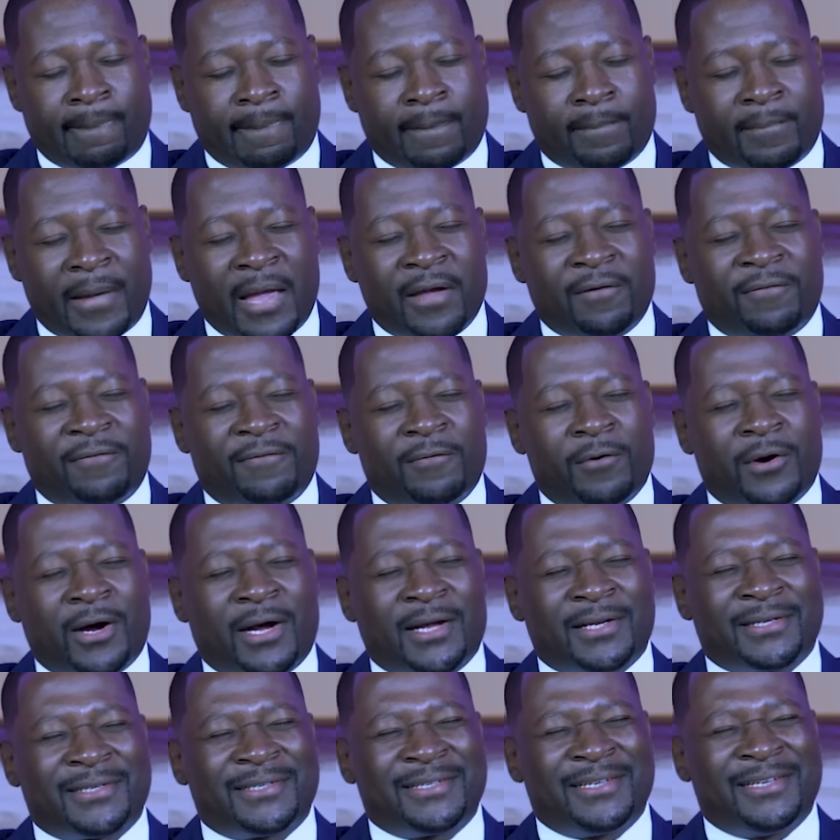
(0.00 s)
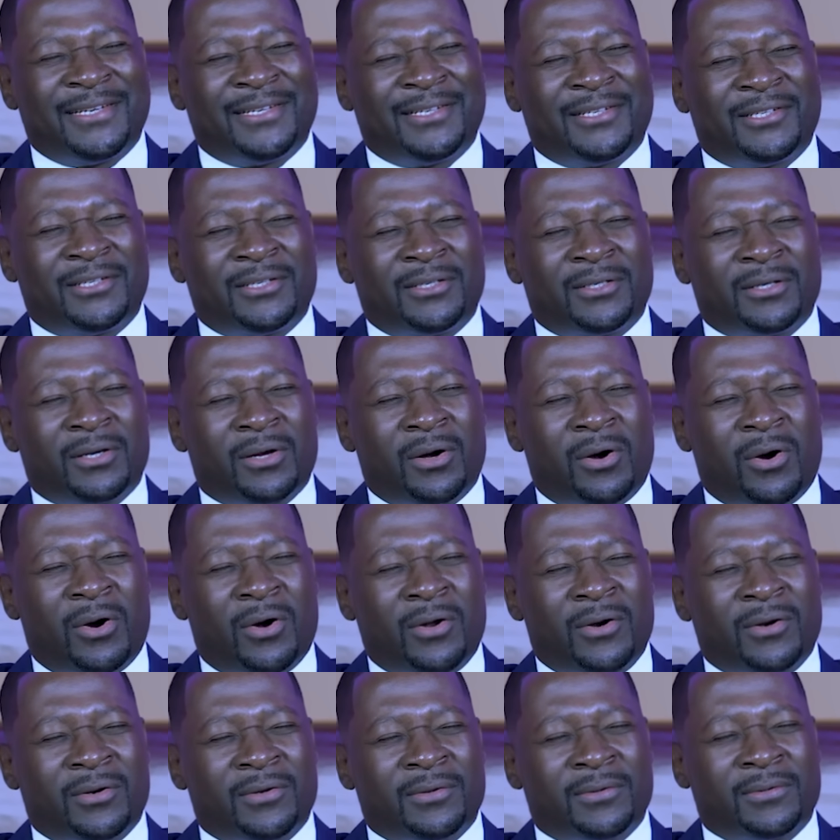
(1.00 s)
My focus is
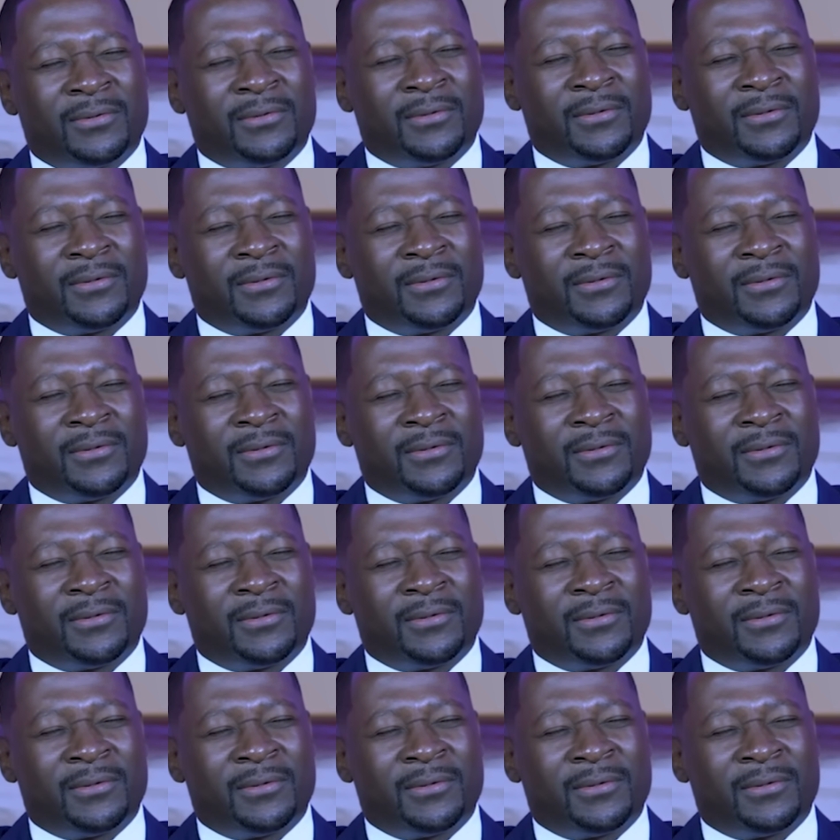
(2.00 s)
on